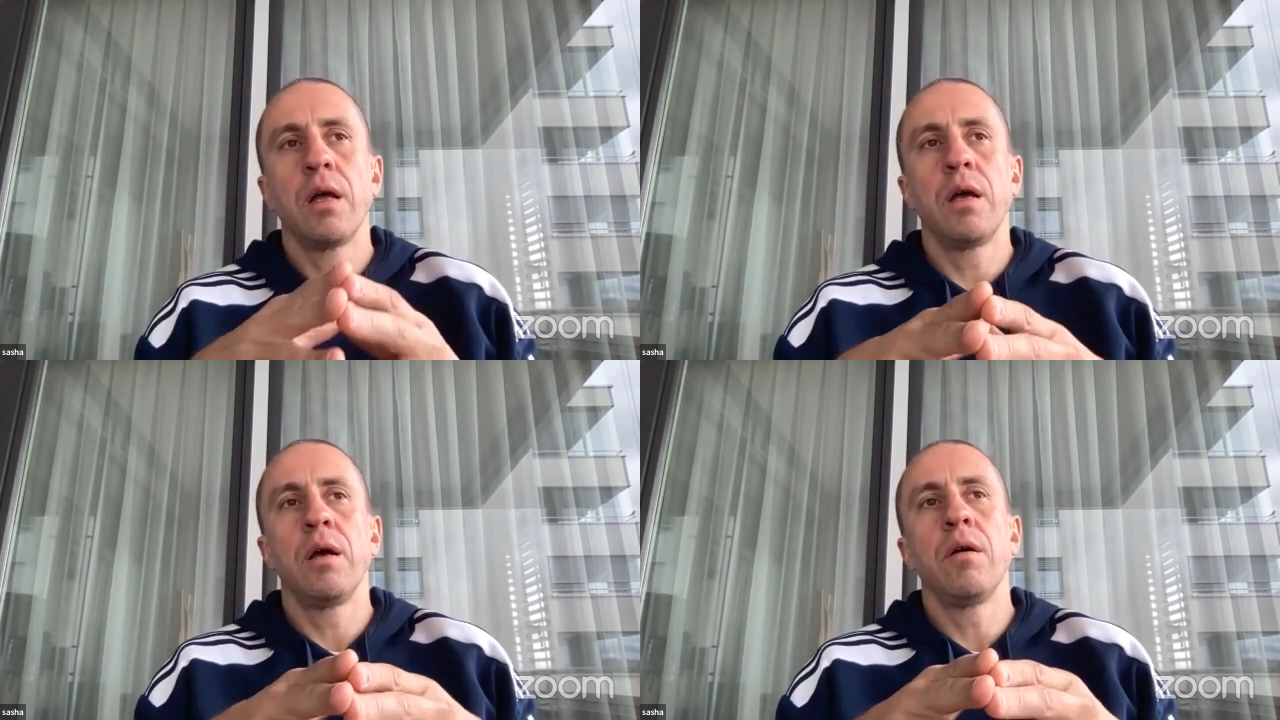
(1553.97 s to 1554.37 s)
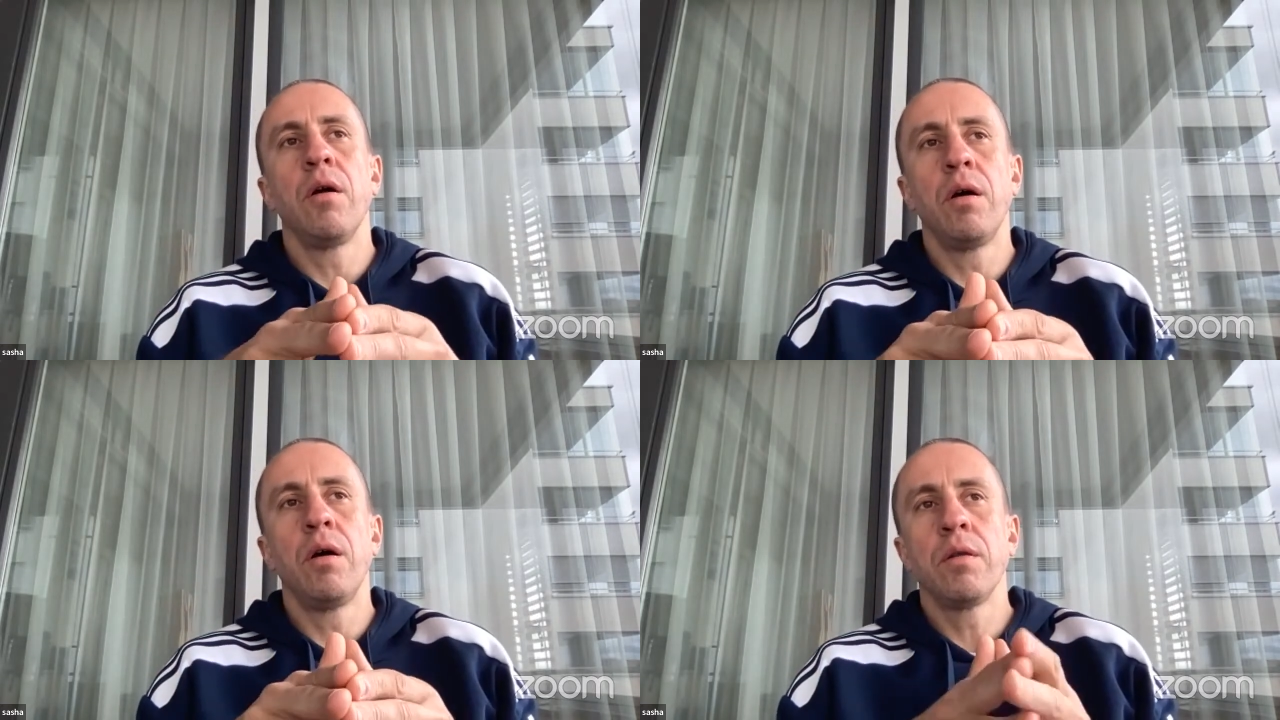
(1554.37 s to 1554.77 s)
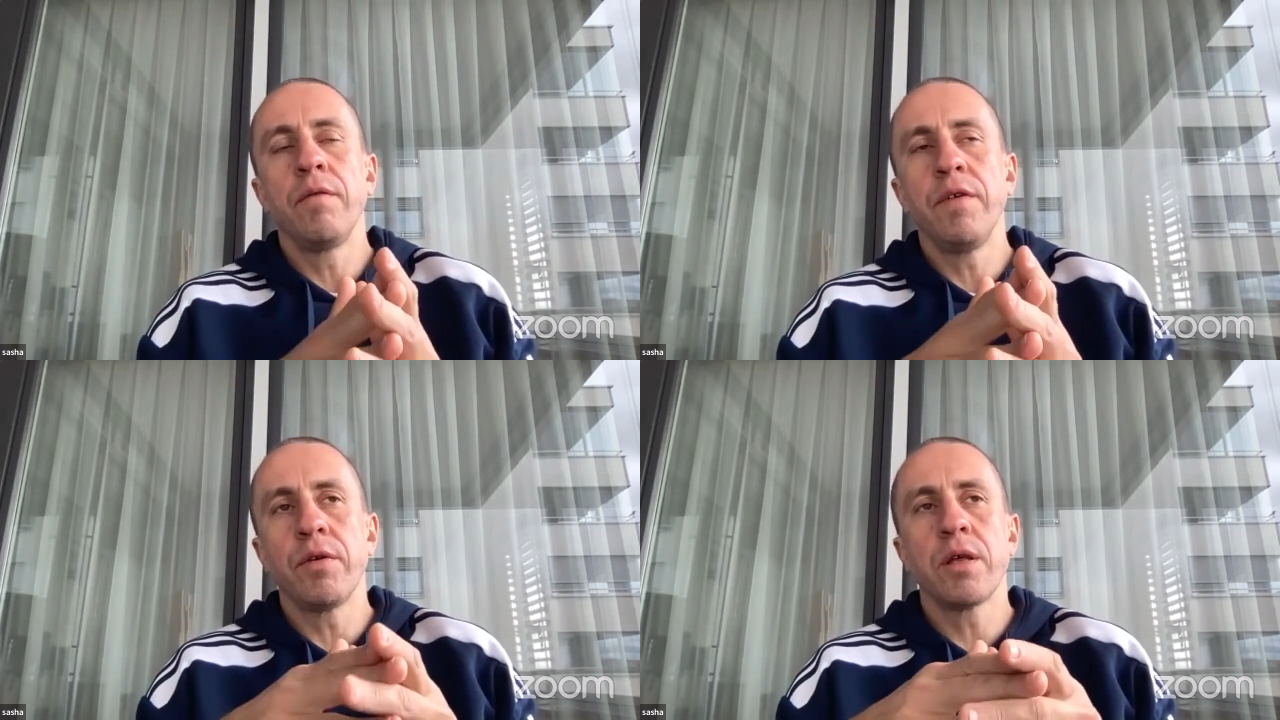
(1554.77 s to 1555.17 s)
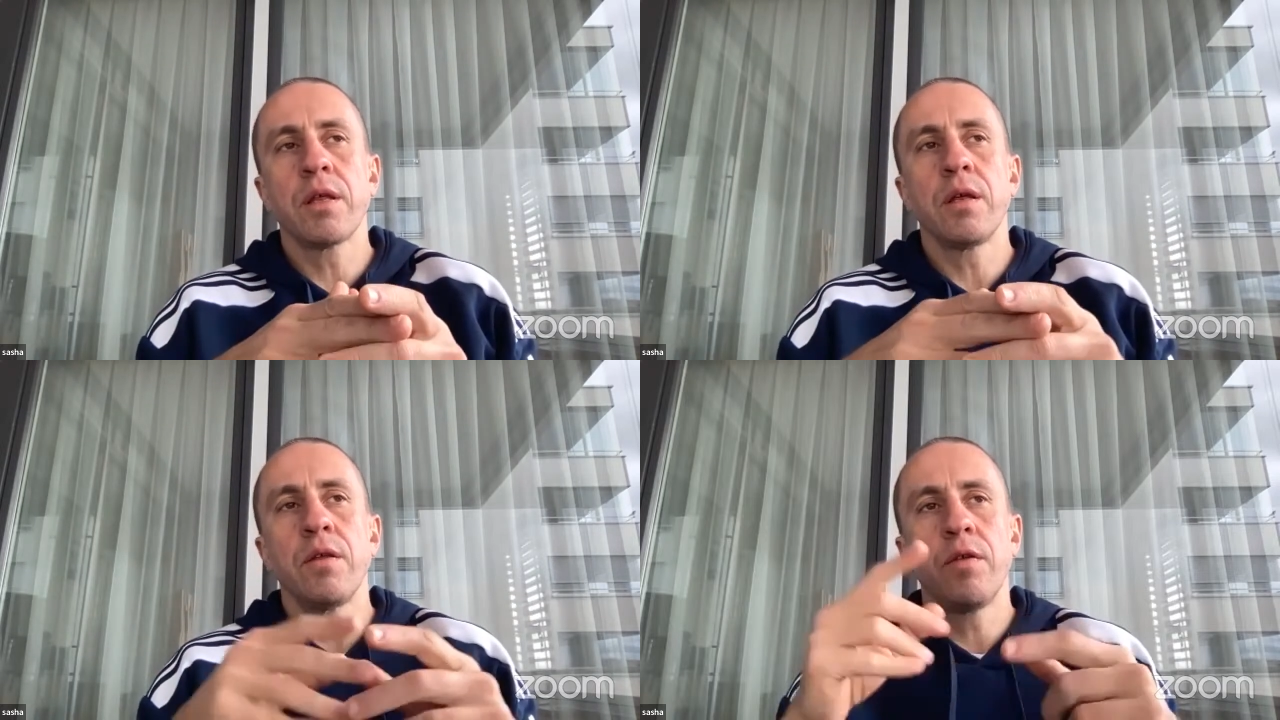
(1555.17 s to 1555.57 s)
on
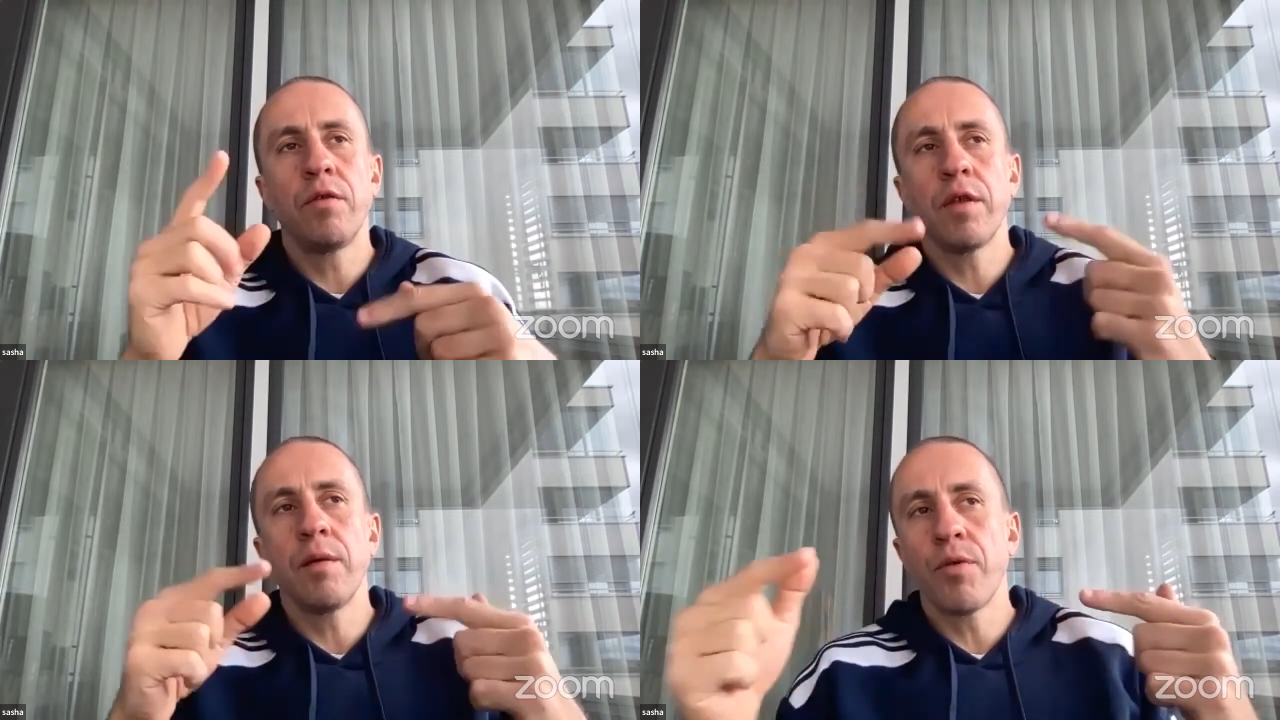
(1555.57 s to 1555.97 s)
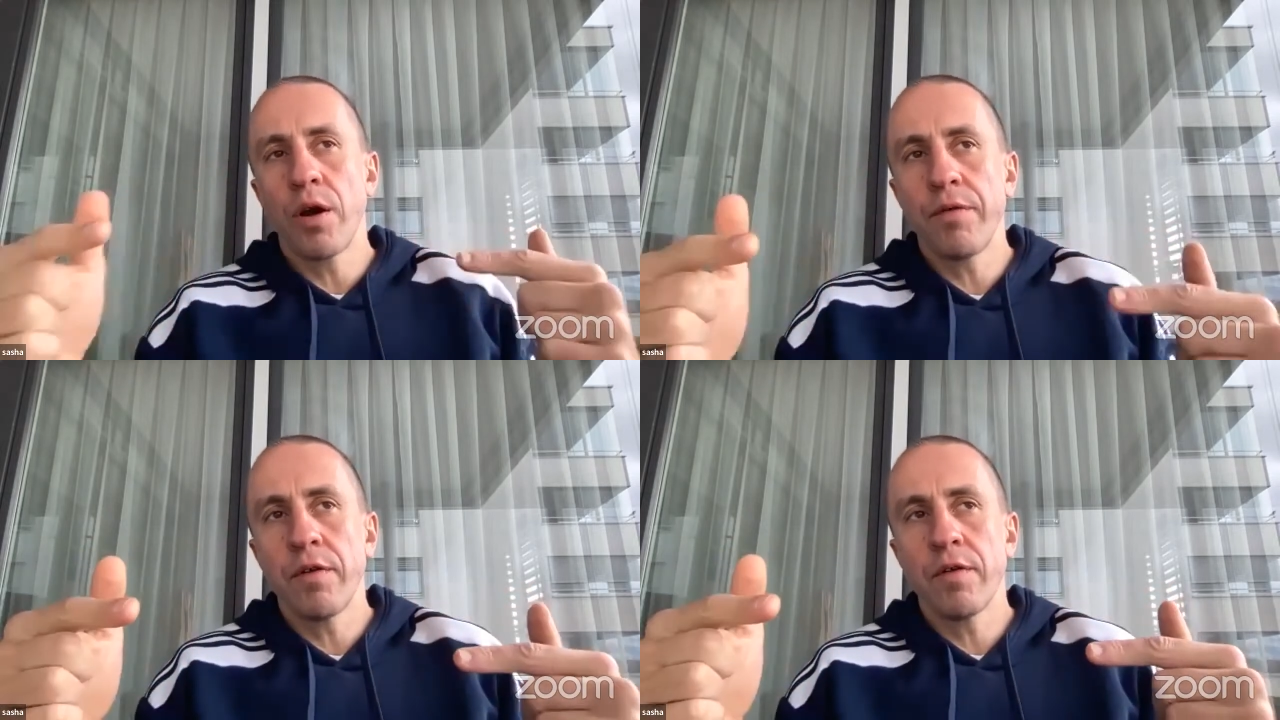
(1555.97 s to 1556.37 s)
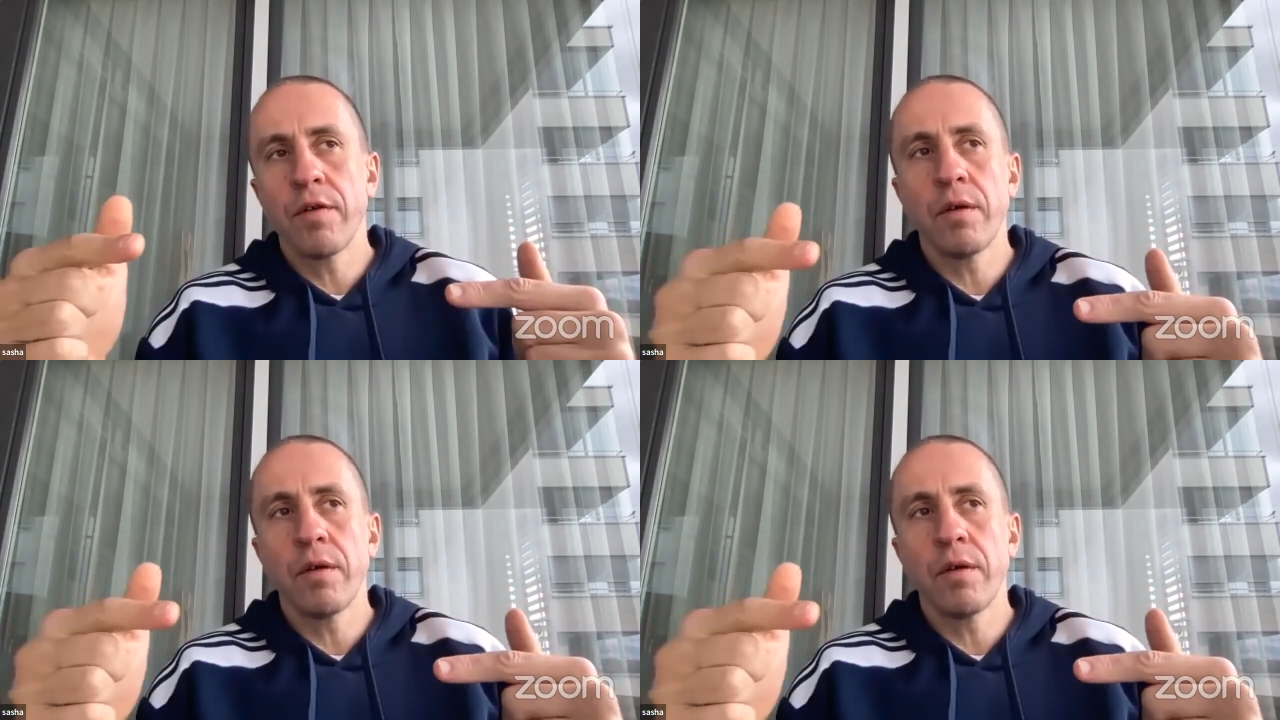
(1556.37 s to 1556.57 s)
Virus. So there is some profit,